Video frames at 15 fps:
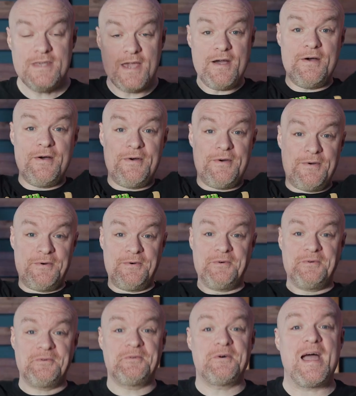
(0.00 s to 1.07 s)

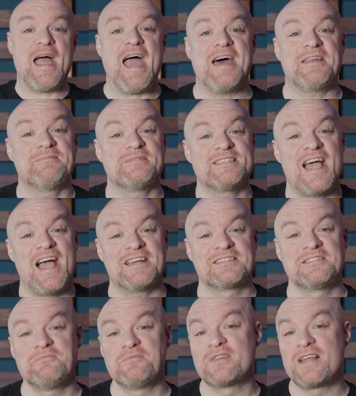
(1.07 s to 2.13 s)
Yo, Adam
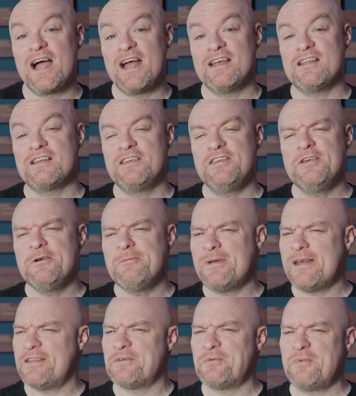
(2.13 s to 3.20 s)
Saxon with Guy in a Cube.
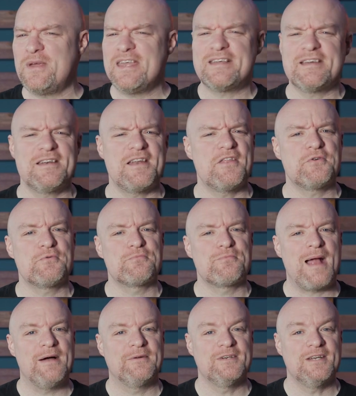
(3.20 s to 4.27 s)
Another week, another
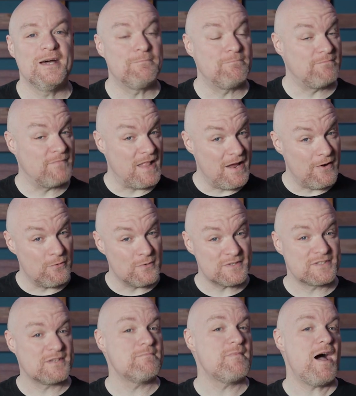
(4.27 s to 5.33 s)
roundup. There were
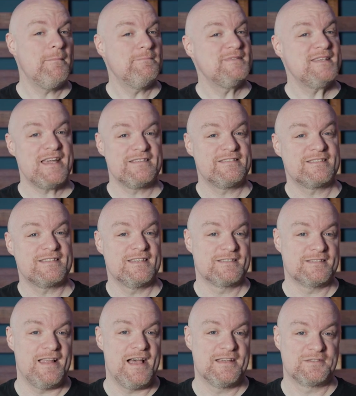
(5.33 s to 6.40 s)
some updates
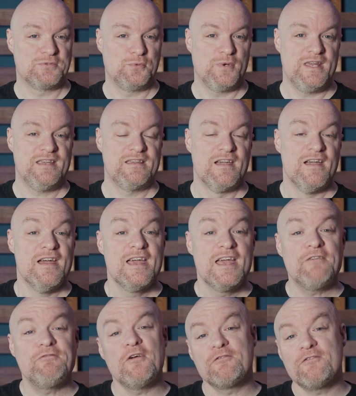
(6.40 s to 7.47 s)
this last week.
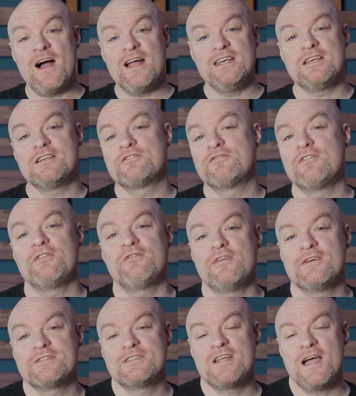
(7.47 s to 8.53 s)
If you're finding us for the
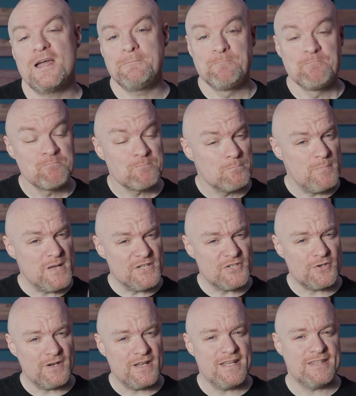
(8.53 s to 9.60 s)
first time, be
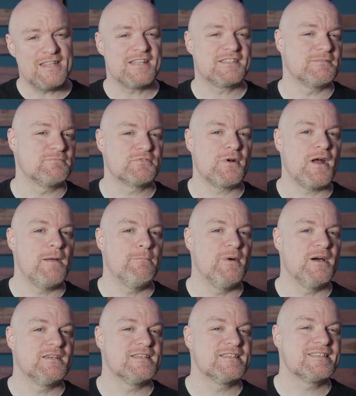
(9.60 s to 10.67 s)
sure to hit that subscribe
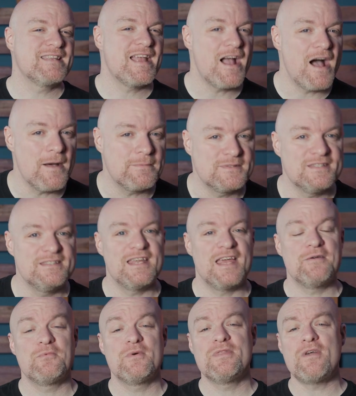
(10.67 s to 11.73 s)
button to stay up to
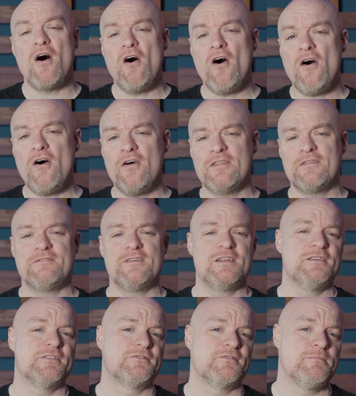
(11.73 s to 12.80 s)
date with all the
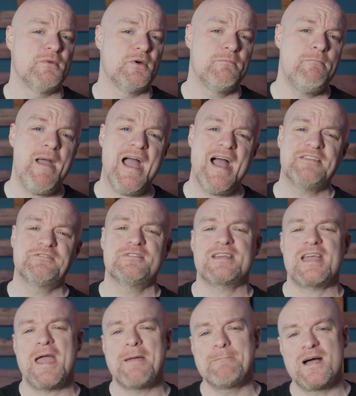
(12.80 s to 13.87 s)
videos from both
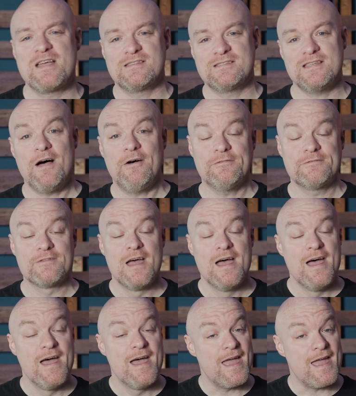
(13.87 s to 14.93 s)
Patrick and myself.
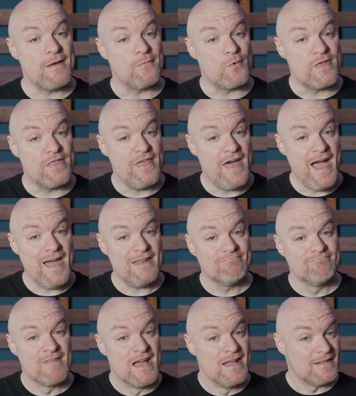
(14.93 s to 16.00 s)
And with
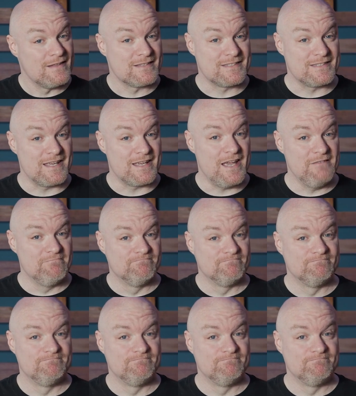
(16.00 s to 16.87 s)
that, let's dig in.